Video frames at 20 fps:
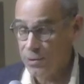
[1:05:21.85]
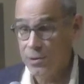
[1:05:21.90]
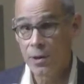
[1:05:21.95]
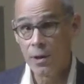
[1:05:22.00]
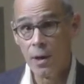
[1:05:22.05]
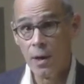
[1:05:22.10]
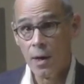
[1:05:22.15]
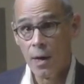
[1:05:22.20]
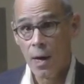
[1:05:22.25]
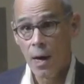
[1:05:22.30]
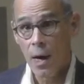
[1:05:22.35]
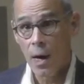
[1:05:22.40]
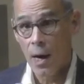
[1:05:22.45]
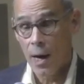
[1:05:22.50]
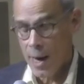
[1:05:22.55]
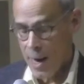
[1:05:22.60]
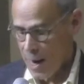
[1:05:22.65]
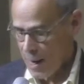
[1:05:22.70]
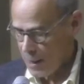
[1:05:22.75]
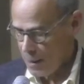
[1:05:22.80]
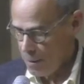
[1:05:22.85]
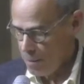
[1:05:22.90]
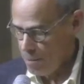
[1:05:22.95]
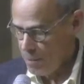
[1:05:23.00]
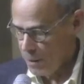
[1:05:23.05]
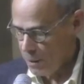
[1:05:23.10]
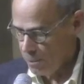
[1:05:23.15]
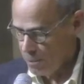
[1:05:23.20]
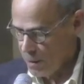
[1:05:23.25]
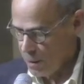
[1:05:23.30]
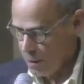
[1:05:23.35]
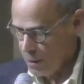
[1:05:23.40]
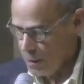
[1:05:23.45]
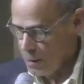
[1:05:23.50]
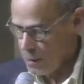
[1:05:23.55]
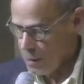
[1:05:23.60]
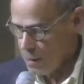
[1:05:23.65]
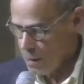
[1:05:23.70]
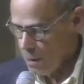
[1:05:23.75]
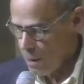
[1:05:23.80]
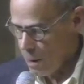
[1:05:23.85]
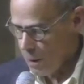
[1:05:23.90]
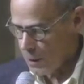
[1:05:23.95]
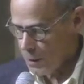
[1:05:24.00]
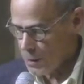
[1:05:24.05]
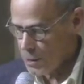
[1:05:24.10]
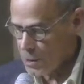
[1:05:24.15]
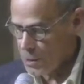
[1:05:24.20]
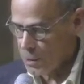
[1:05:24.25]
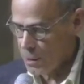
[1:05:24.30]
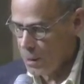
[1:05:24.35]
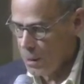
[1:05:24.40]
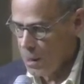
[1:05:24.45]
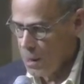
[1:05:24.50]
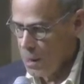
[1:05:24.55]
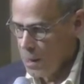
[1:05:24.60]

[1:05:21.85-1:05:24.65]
Allison Stanger is the author of